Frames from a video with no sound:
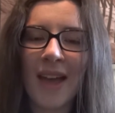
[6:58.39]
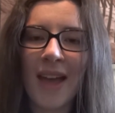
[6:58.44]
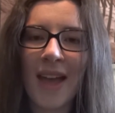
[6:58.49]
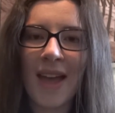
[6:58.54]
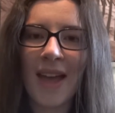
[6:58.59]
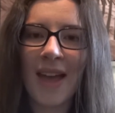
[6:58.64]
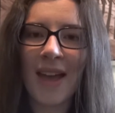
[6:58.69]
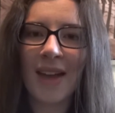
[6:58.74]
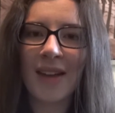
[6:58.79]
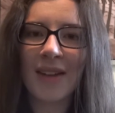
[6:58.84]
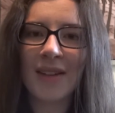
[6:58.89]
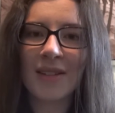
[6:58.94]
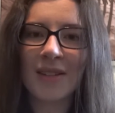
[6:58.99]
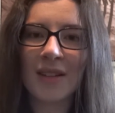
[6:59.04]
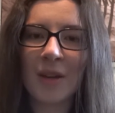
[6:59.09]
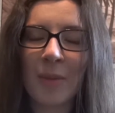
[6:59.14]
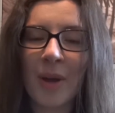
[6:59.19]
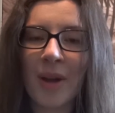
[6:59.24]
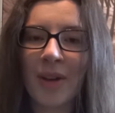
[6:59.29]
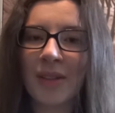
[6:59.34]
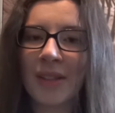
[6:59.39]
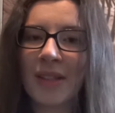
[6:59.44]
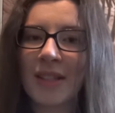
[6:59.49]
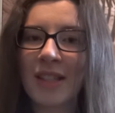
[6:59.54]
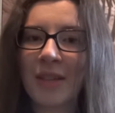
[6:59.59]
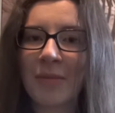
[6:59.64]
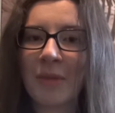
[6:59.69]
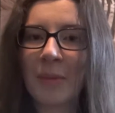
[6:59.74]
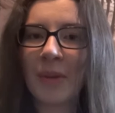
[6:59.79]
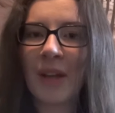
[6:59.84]
And apparently
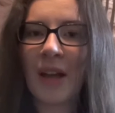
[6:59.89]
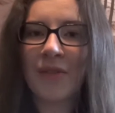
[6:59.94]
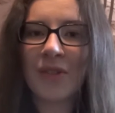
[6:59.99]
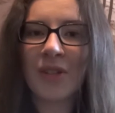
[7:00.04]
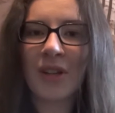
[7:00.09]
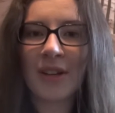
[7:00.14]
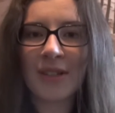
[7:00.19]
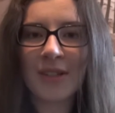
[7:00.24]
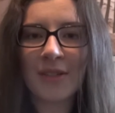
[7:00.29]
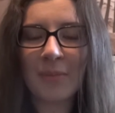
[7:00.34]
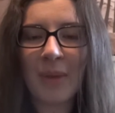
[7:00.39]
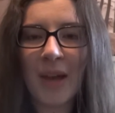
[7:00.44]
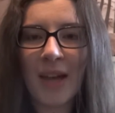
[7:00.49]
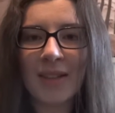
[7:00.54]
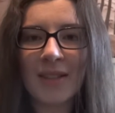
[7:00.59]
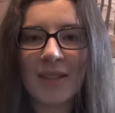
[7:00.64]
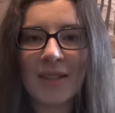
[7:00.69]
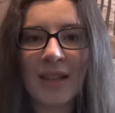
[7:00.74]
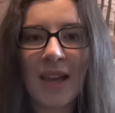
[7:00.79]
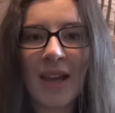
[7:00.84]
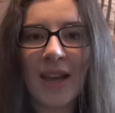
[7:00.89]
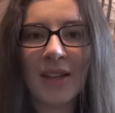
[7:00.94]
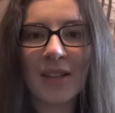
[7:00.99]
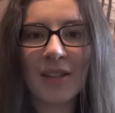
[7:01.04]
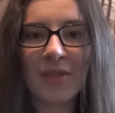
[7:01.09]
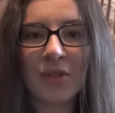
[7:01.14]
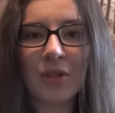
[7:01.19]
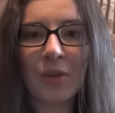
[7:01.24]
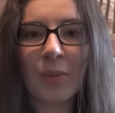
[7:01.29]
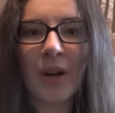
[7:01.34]
some people have ducks as pets, and
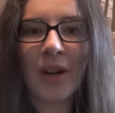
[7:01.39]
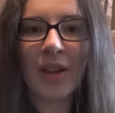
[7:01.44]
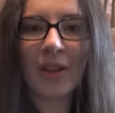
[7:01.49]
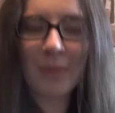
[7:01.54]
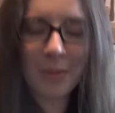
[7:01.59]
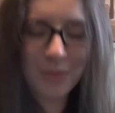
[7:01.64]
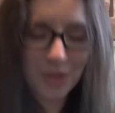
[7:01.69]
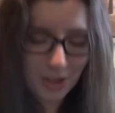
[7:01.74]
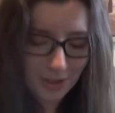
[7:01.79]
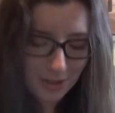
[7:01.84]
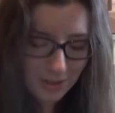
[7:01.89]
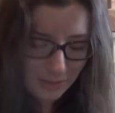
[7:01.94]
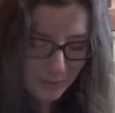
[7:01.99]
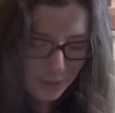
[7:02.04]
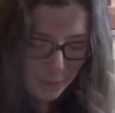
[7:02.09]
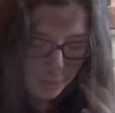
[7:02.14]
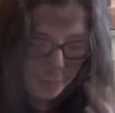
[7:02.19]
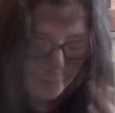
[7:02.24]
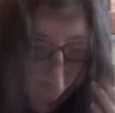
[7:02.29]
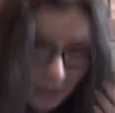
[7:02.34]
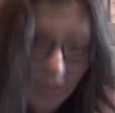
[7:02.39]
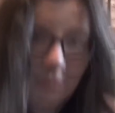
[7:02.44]
if you're one of them, I'm jealous of you.